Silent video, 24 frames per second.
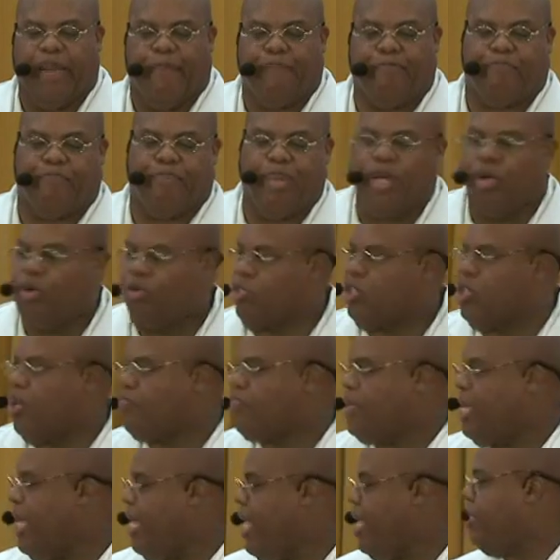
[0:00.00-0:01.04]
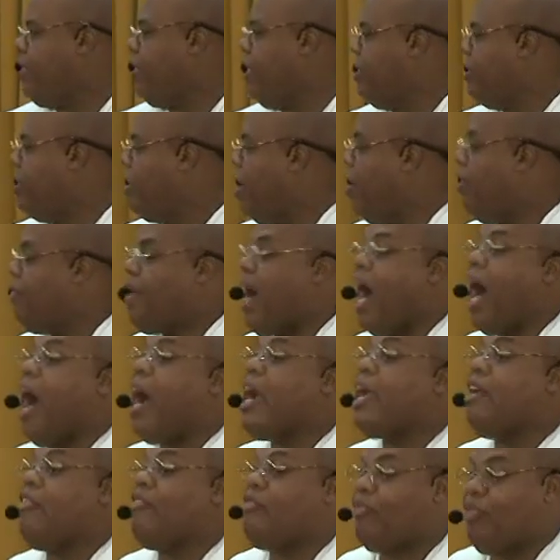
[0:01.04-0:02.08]
it builds up the essence of
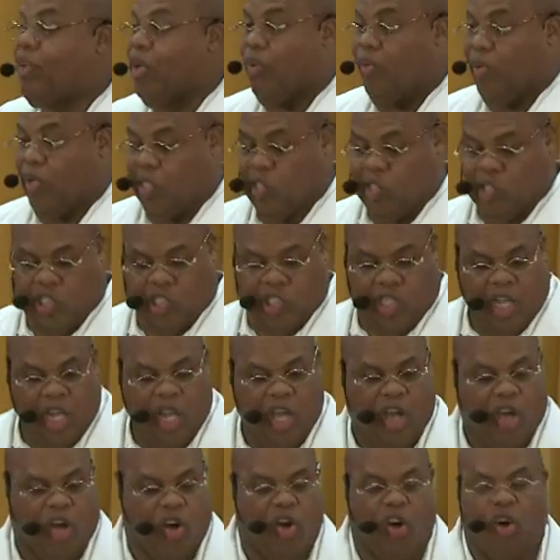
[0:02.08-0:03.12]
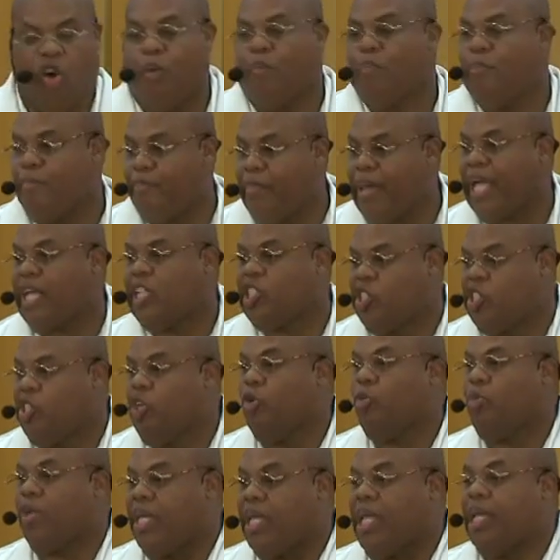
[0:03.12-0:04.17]
our influence. Hope makes
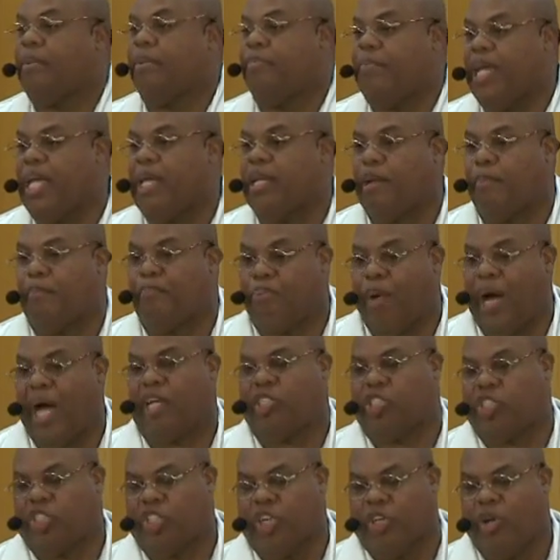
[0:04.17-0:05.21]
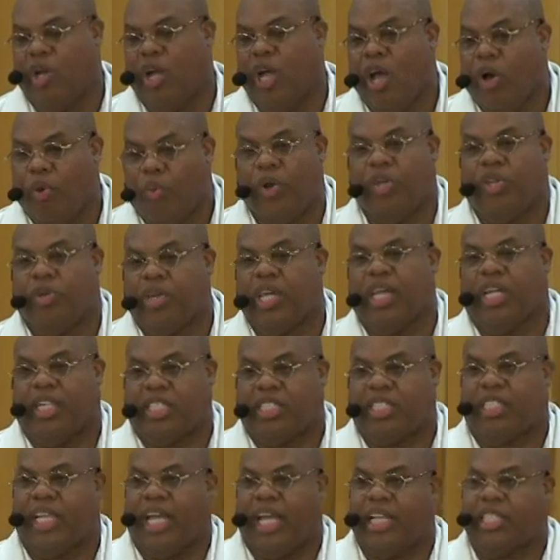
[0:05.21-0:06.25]
you be in a posture where you get a
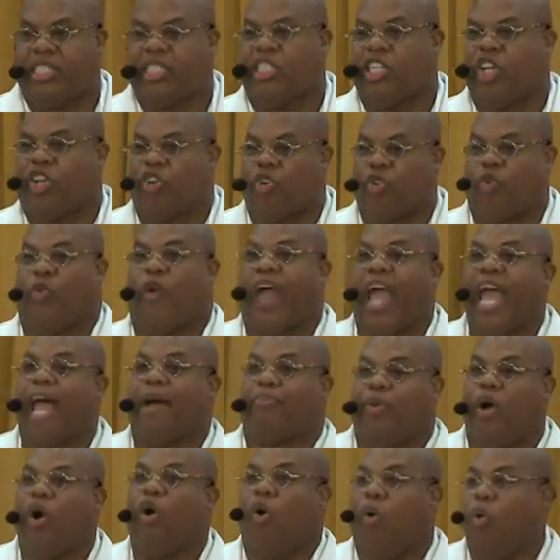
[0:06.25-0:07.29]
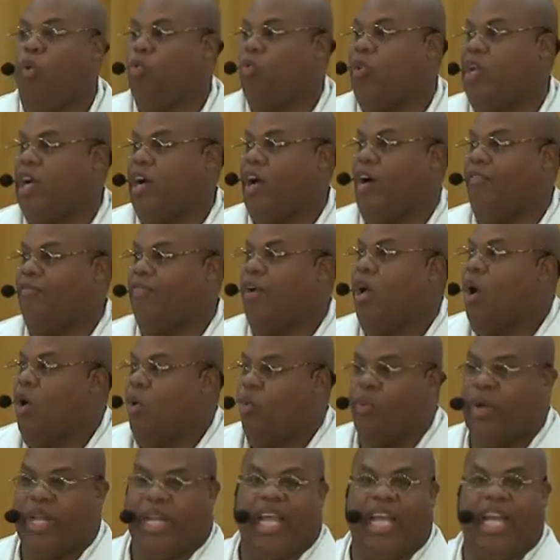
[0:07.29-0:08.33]
chance to grab hold of
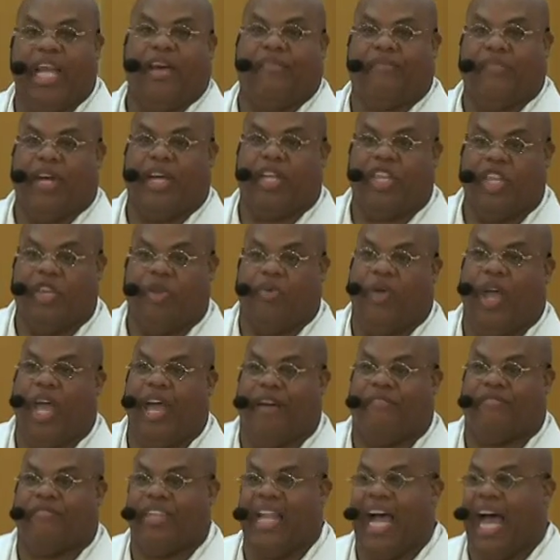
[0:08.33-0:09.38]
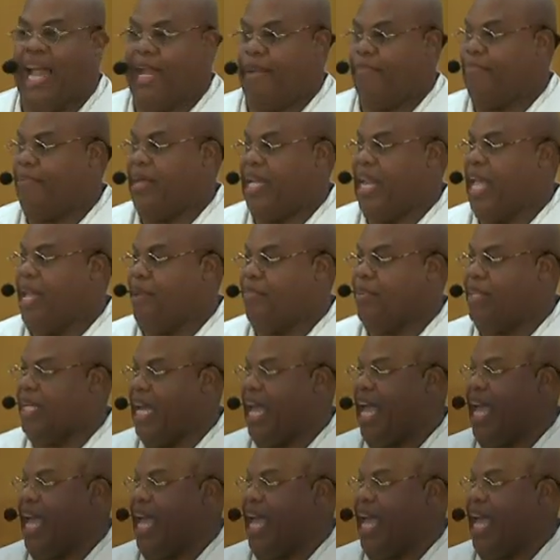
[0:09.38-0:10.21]
whatever you have not been able to